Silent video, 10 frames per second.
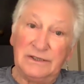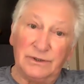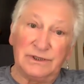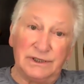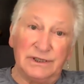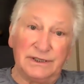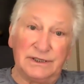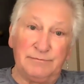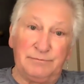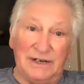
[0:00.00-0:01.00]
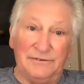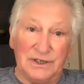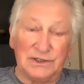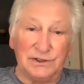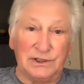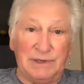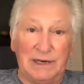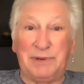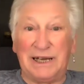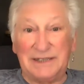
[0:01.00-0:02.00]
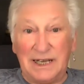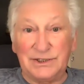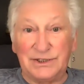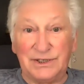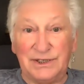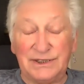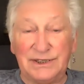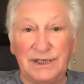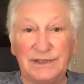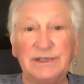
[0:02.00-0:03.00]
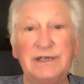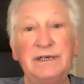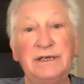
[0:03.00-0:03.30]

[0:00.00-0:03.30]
So it's, it's beneficial to me to pay attention to these things